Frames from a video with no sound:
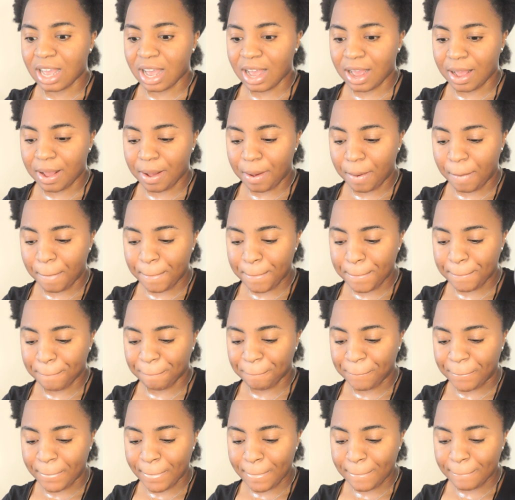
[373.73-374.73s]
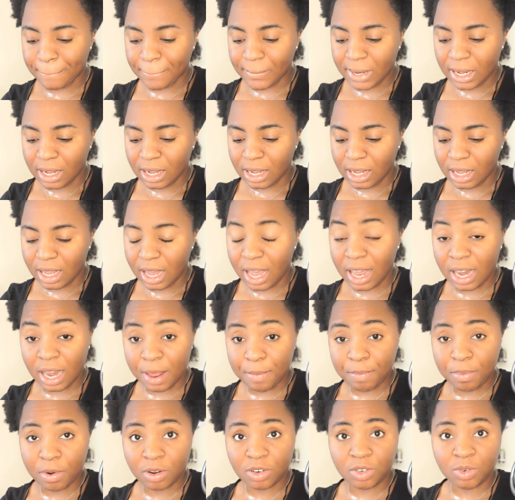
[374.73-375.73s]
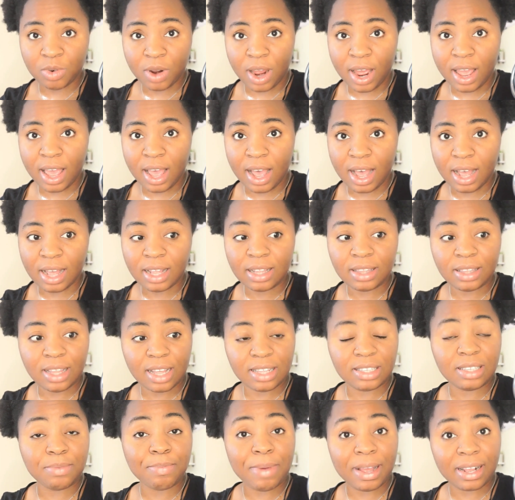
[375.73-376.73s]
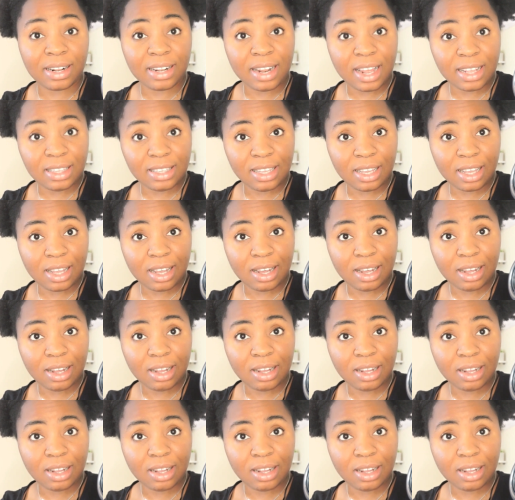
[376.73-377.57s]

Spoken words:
any blow dryer that's magnetic.